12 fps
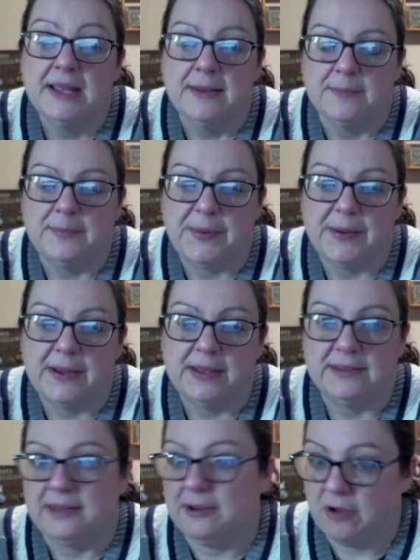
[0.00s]

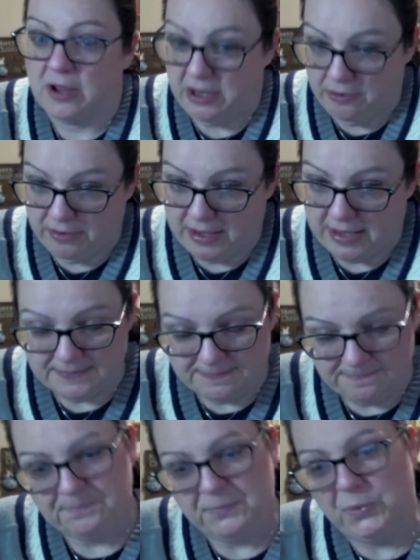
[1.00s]
but they're not here yet.
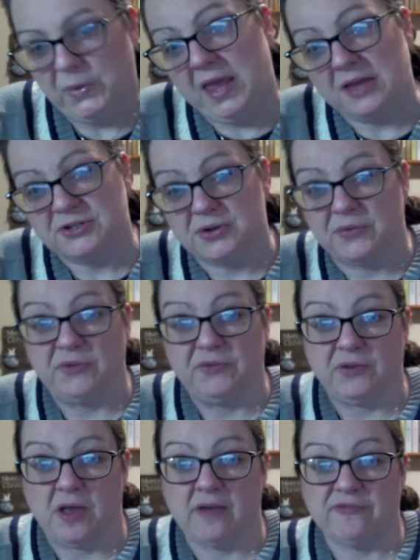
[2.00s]
So I can't show those
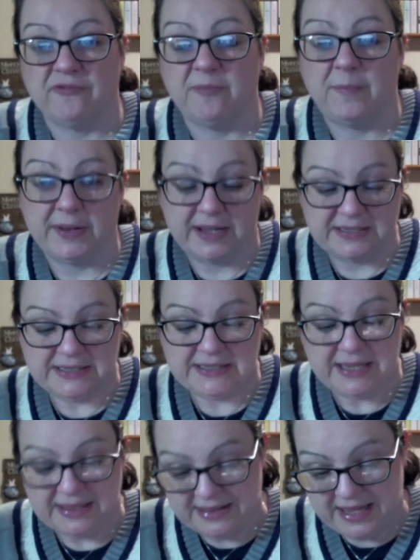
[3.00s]
off. But I did
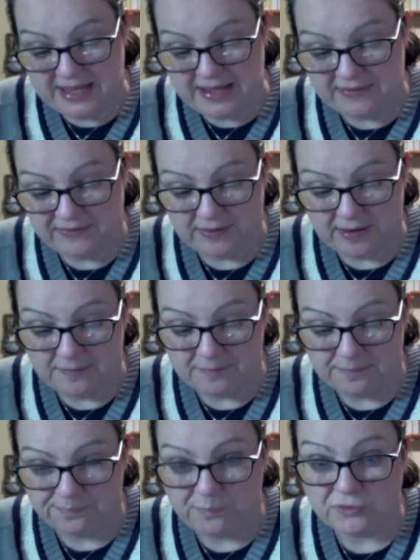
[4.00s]
get these
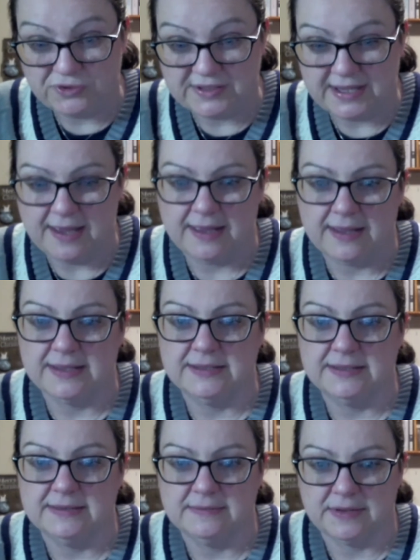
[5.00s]
mostly
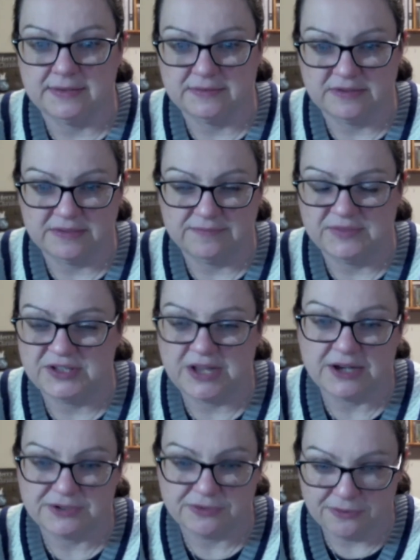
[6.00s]
on the
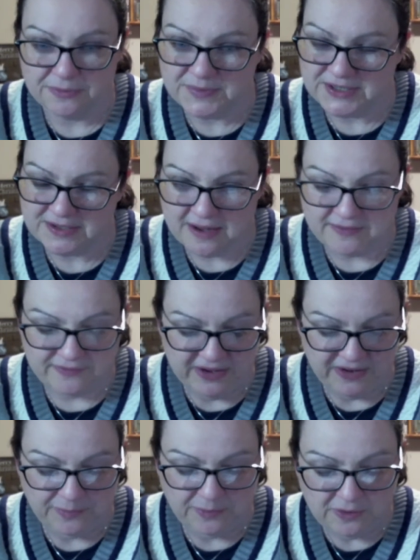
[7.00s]
stash groups on
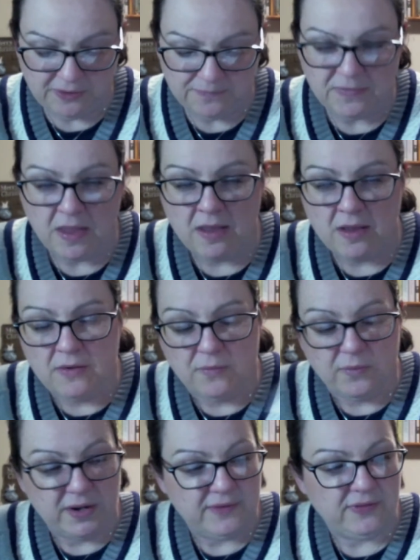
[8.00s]
Facebook.
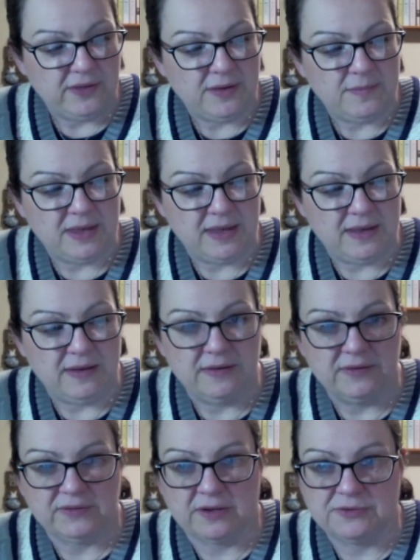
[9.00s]
One of them
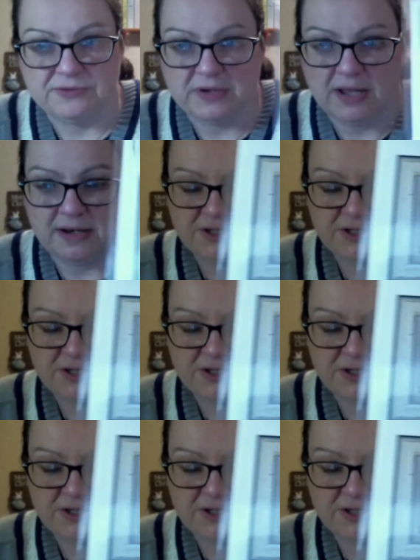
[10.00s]
is Country Cottage